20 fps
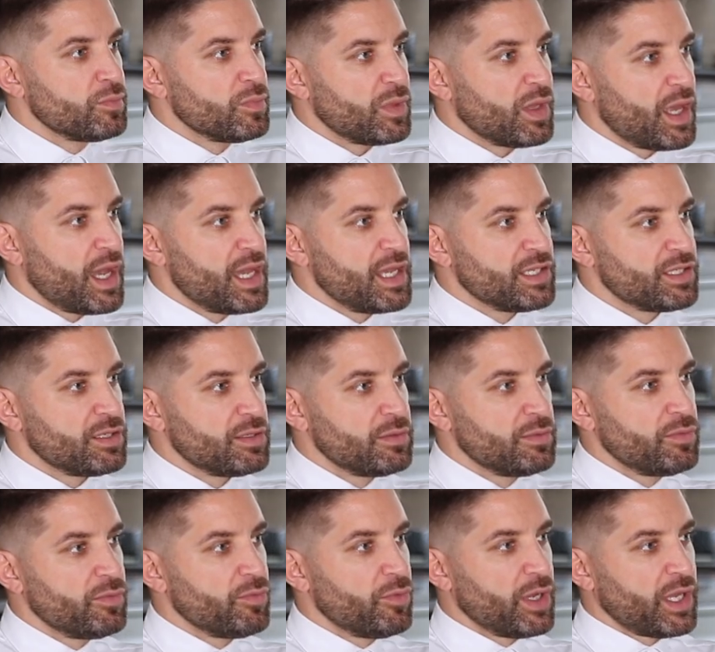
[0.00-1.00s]
Nice.
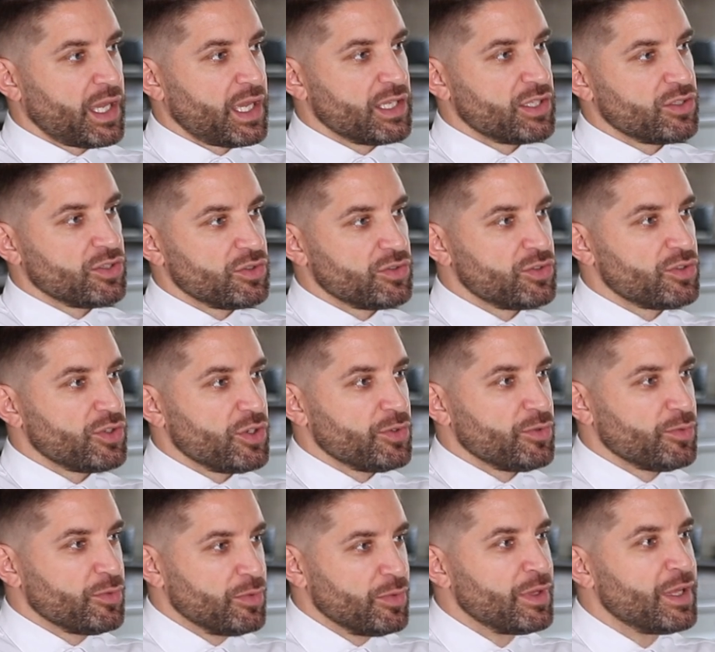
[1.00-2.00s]
Wicked.
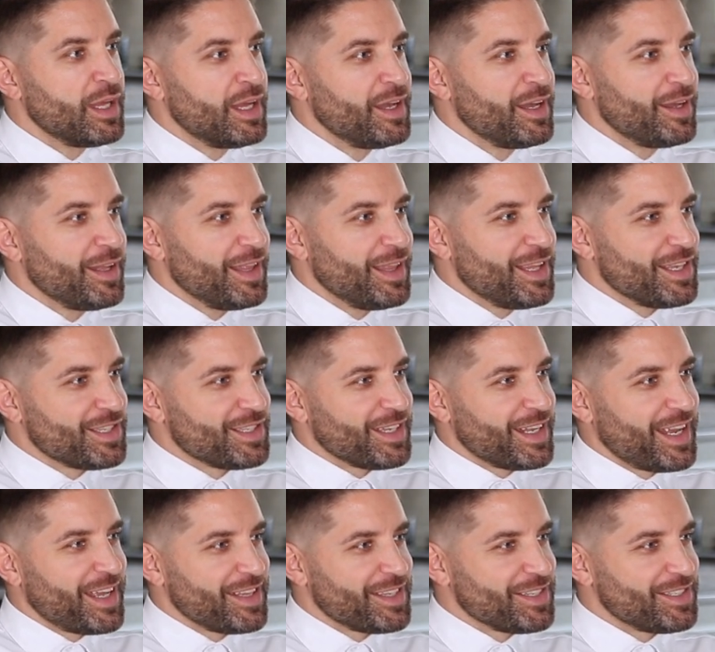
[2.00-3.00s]
So
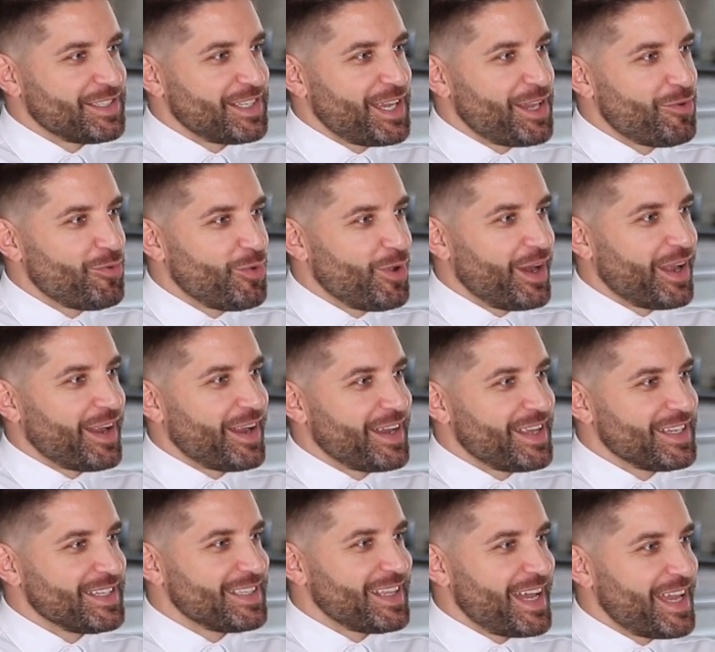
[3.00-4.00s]
listening to see what it
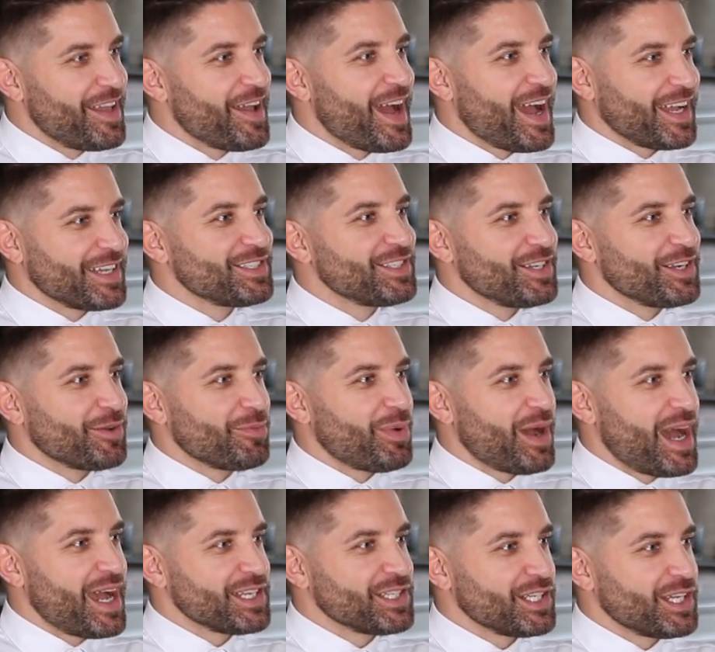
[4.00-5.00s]
is that you actually are
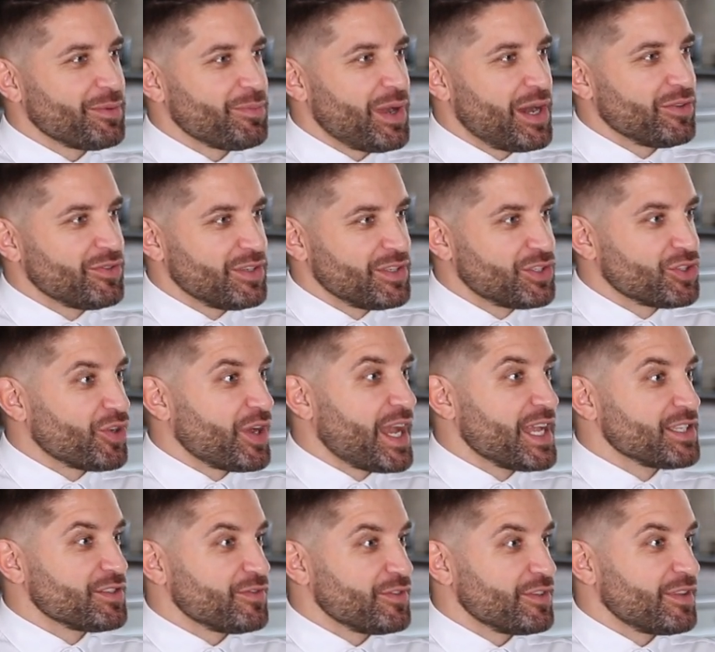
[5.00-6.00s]
passionate about, to
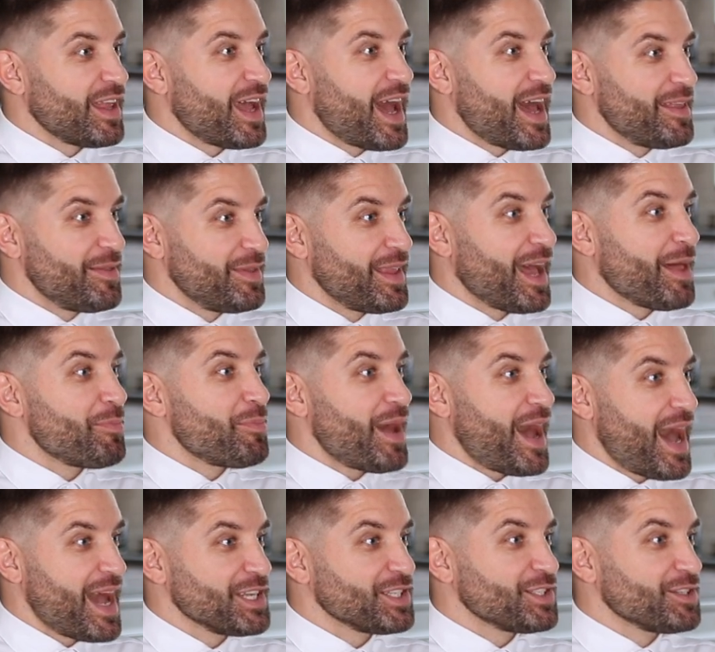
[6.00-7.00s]
transfer that
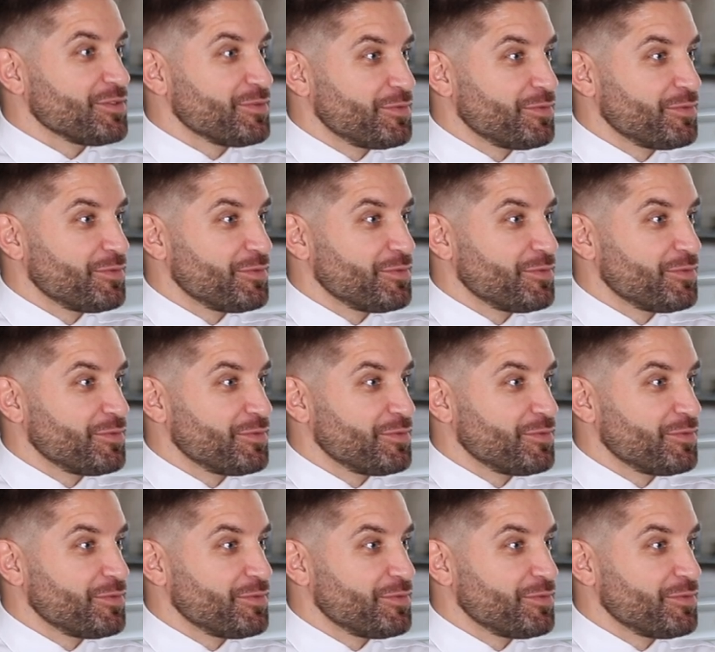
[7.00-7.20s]
passion